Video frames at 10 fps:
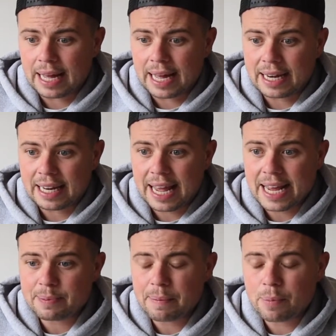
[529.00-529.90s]
And
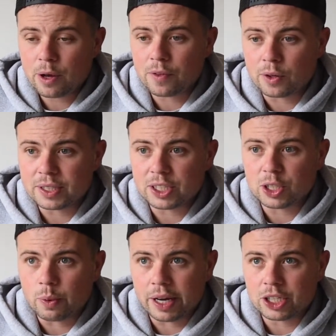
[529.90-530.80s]
he's been put in those
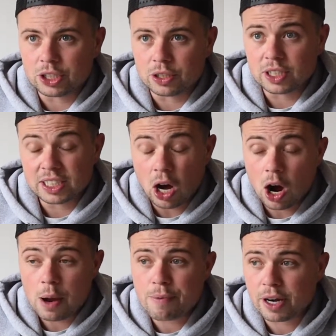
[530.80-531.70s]
situations, these
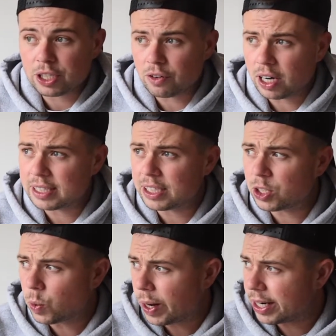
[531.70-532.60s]
high pressurised
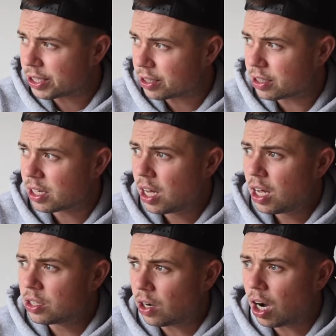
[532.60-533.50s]
situations,
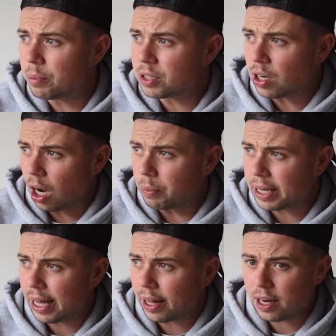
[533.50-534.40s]
time and time
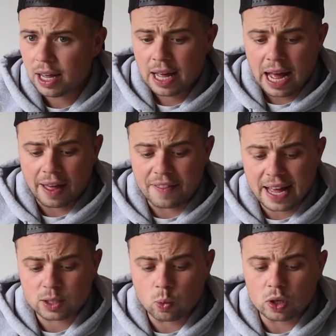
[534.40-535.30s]
again. And
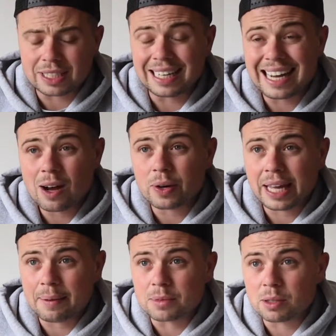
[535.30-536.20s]
that's what's allowed
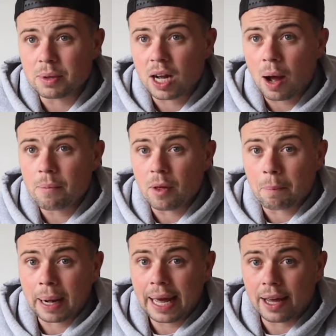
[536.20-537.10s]
him to become the
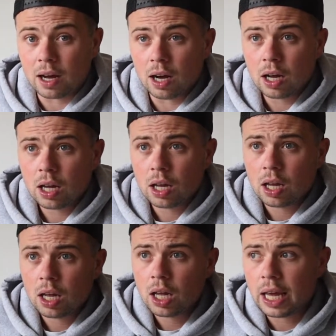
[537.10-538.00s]
player
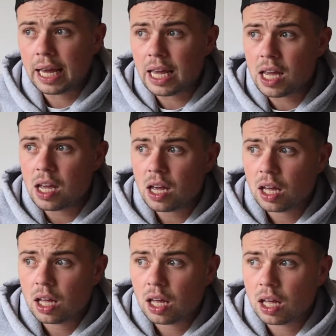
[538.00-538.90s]
he
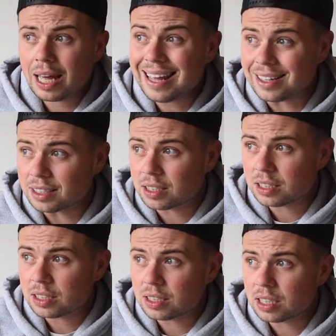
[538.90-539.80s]

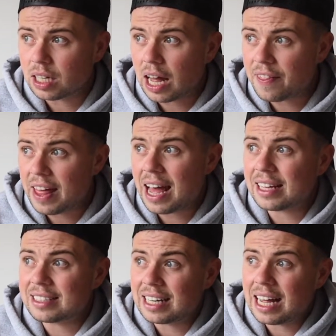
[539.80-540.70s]
is. And
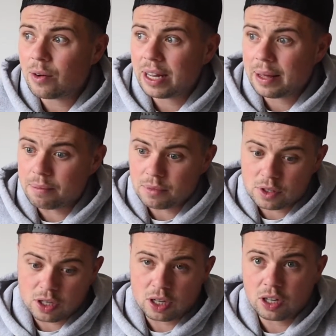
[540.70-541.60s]
that's allowed him
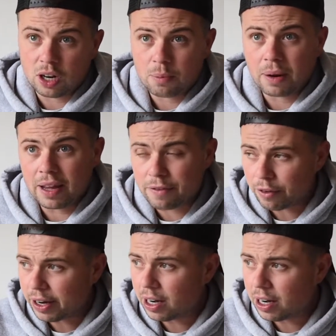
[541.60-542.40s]
to, you know, play for